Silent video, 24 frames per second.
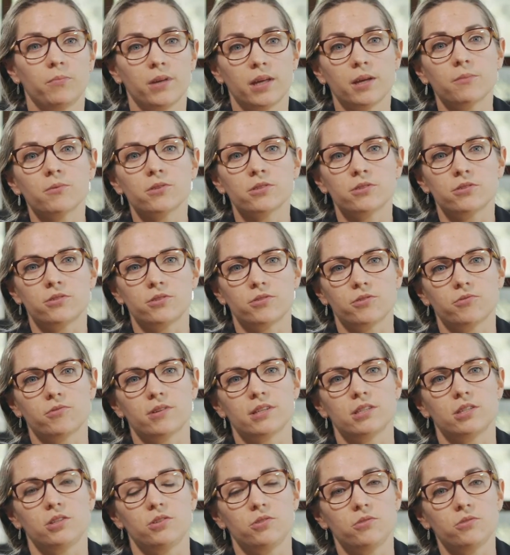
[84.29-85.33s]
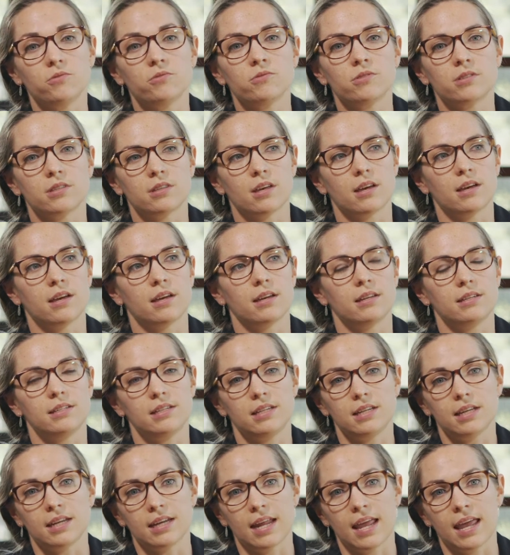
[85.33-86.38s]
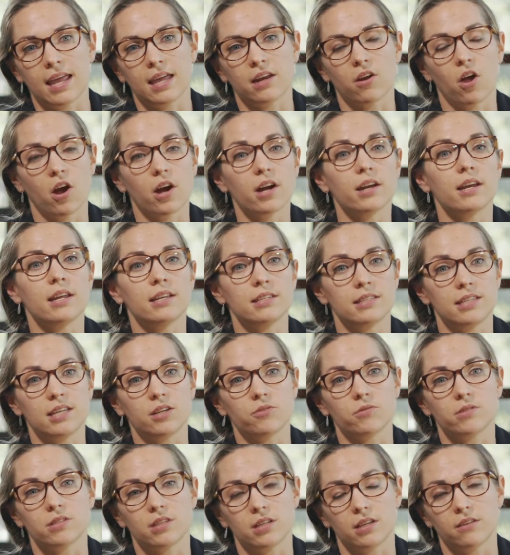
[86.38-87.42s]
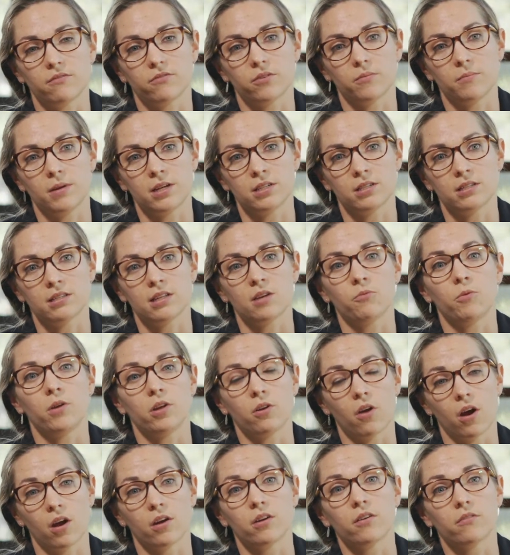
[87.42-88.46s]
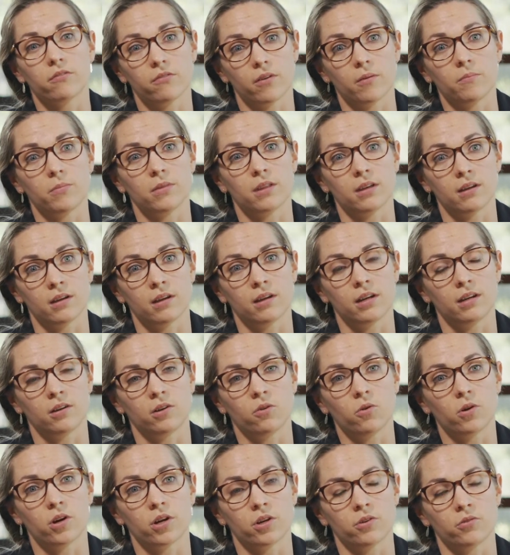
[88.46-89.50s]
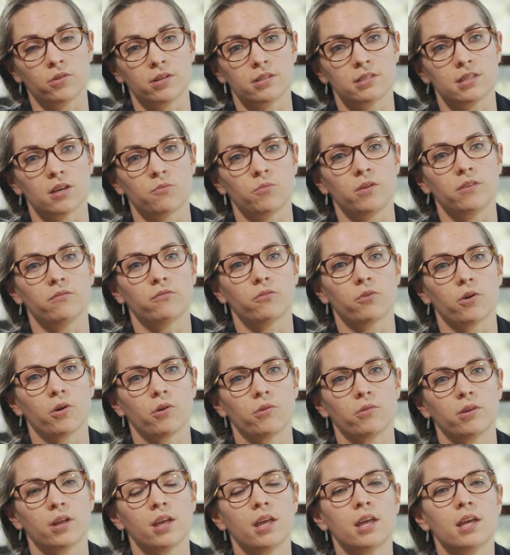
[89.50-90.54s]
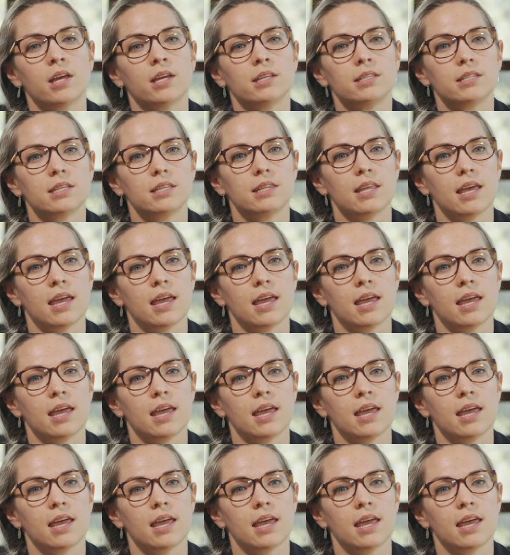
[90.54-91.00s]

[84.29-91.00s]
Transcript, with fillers: be able to do is use the DNA and RNA sequencing information that we garner from the organoids that we've grown to